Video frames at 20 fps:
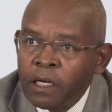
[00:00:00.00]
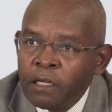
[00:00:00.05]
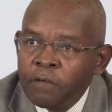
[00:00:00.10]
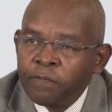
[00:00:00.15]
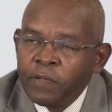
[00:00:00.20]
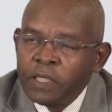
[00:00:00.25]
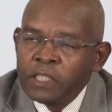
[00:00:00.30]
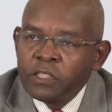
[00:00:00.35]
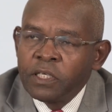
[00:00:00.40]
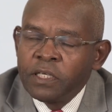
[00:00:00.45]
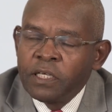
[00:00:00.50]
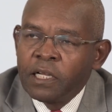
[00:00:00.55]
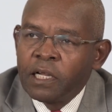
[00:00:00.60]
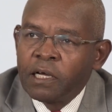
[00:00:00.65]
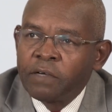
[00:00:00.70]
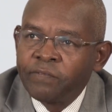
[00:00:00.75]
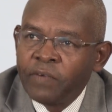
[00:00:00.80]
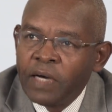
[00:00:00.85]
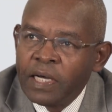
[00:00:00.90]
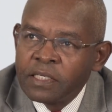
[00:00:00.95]
Inflation in
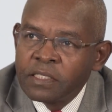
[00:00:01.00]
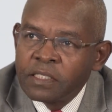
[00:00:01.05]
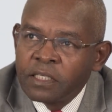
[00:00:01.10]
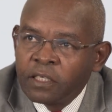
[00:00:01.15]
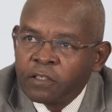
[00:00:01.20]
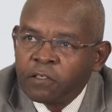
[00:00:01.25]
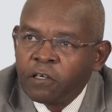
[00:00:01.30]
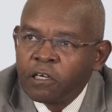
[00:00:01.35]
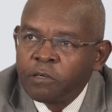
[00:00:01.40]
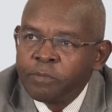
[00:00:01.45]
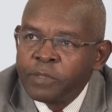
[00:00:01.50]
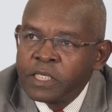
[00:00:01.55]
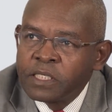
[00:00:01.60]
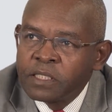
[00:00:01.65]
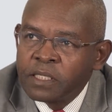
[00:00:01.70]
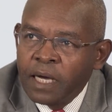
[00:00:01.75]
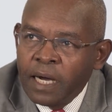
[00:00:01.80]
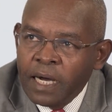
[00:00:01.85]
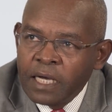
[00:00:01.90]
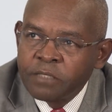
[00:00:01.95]
advanced
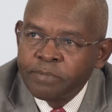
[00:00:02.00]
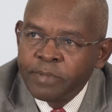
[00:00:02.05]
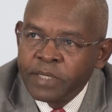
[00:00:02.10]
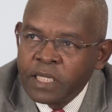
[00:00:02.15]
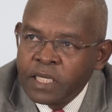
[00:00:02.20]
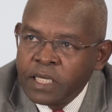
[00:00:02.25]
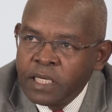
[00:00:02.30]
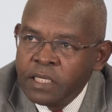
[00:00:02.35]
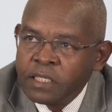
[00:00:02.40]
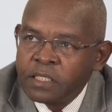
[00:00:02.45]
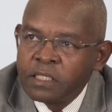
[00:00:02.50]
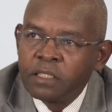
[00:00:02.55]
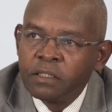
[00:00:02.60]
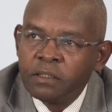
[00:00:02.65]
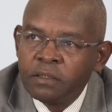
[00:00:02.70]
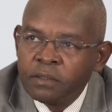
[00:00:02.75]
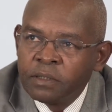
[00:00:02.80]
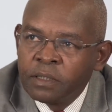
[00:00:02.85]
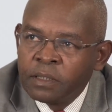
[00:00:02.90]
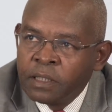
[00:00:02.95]
economies has been
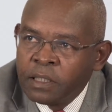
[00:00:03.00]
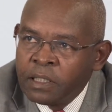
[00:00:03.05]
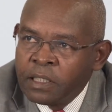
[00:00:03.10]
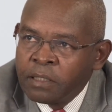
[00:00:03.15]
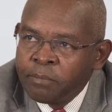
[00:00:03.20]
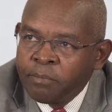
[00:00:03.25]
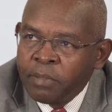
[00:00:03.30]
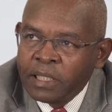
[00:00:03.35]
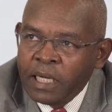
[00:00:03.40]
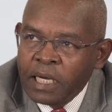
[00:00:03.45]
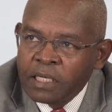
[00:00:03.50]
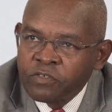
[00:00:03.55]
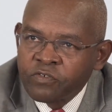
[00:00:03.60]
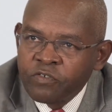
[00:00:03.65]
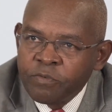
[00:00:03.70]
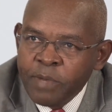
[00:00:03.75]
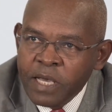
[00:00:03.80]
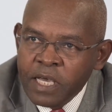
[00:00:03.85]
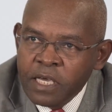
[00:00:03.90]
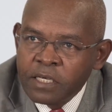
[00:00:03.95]
easing, but has
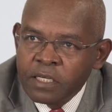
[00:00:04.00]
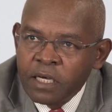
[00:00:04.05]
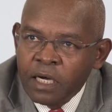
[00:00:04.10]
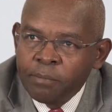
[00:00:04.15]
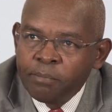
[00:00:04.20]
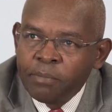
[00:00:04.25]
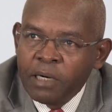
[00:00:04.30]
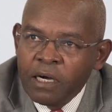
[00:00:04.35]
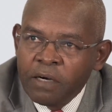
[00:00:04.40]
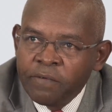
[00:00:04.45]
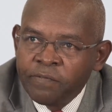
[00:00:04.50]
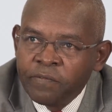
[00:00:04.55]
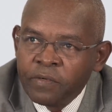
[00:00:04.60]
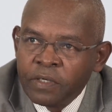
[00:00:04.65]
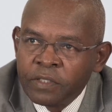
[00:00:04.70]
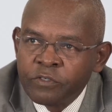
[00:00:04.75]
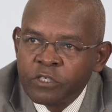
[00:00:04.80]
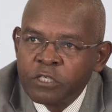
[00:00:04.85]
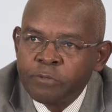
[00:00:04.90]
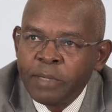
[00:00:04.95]
remained above
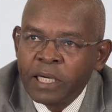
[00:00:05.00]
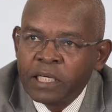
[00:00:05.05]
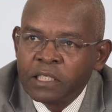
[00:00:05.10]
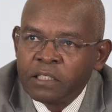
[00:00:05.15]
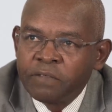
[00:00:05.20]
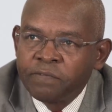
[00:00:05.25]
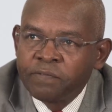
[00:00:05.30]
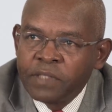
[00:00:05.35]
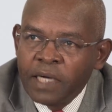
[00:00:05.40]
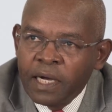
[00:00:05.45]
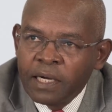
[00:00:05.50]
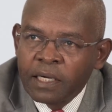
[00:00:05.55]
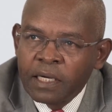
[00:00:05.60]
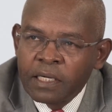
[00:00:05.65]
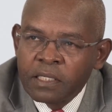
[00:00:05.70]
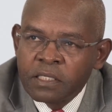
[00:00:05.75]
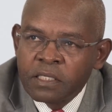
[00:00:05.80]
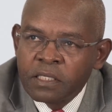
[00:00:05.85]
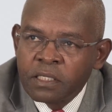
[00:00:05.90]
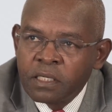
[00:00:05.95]
respective
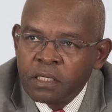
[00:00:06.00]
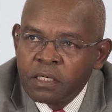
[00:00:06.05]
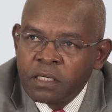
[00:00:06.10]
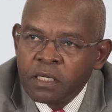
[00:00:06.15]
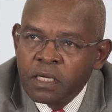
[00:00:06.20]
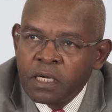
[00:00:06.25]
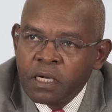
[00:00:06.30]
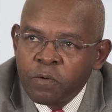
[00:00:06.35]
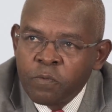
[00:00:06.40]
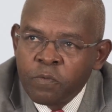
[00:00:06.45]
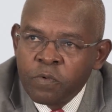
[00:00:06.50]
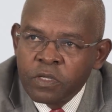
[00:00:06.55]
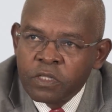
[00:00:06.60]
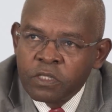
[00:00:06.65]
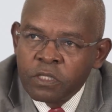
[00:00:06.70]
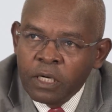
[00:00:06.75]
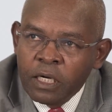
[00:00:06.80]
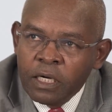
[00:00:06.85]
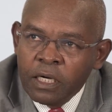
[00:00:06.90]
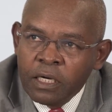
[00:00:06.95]
targets
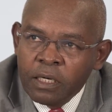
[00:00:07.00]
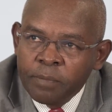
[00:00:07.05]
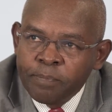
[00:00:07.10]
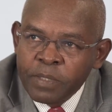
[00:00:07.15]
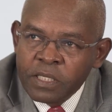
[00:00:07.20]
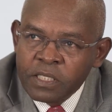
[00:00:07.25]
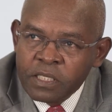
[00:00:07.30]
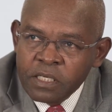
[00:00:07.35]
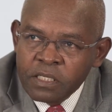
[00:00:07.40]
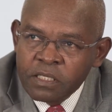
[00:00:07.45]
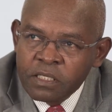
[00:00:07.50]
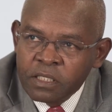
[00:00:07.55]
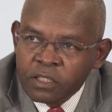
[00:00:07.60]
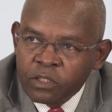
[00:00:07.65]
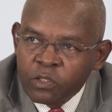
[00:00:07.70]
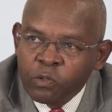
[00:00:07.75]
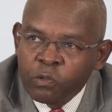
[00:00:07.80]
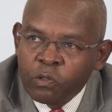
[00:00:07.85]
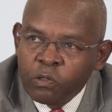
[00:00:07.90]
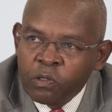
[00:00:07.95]
with
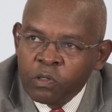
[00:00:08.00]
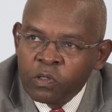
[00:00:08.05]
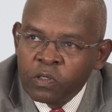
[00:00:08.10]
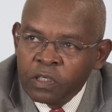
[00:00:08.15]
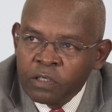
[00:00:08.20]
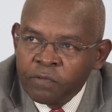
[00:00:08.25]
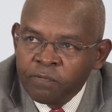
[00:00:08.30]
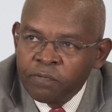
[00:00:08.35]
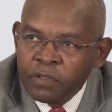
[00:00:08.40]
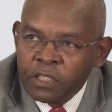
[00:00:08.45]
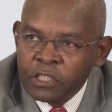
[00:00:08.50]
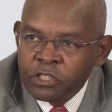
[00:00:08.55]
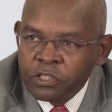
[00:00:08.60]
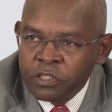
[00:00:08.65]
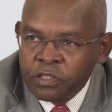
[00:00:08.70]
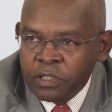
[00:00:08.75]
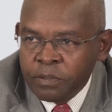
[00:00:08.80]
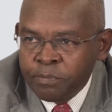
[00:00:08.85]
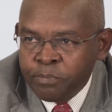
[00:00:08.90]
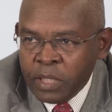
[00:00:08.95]
persistent core
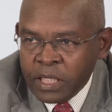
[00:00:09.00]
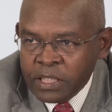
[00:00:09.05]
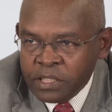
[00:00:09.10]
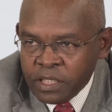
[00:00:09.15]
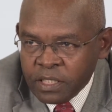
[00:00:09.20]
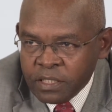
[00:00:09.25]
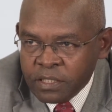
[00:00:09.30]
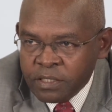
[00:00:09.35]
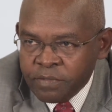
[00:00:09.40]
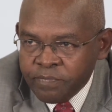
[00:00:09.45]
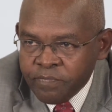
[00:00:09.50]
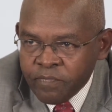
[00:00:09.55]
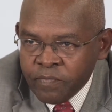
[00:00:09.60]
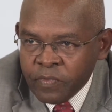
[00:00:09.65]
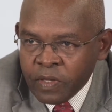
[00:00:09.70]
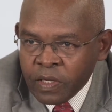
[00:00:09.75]
inflationary pressures.